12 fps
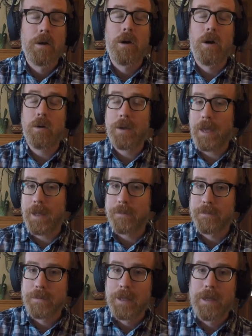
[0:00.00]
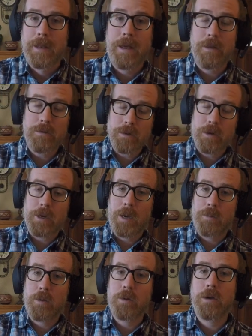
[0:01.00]
Okay, now those are a
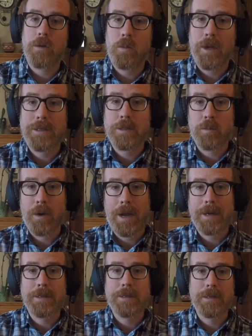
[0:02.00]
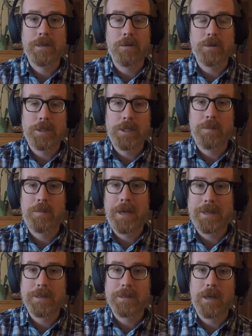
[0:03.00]
couple good ways to practice your G
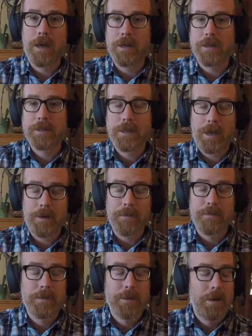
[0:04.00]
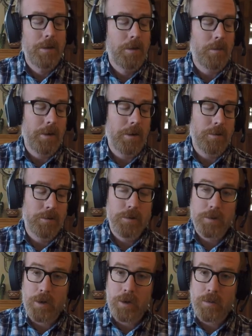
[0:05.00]
pentatonic scale. You want to go
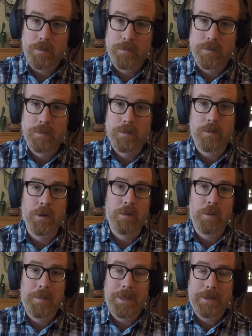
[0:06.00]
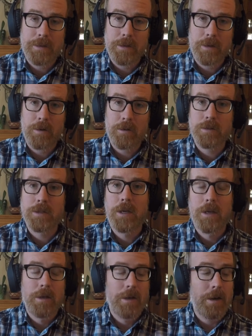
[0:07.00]
slow, you want to repeat the notes,
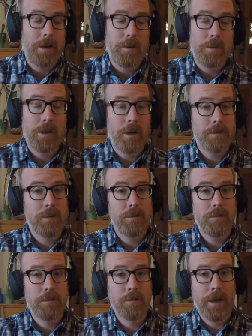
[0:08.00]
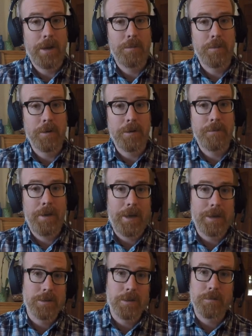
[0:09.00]
uh, we could also try it pretty
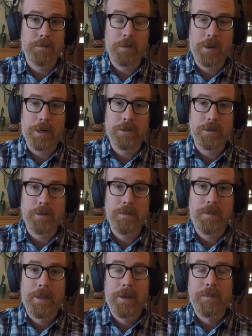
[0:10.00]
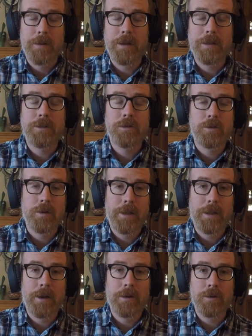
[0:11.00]
fast if we wanted to, but I'll let you try
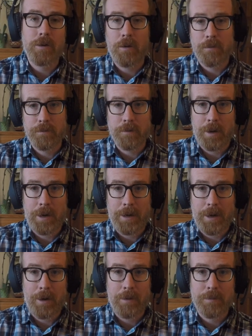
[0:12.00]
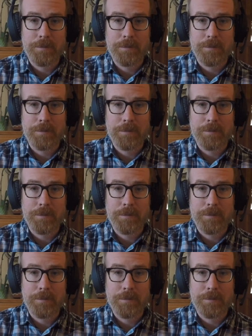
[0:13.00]
that on your own for right now.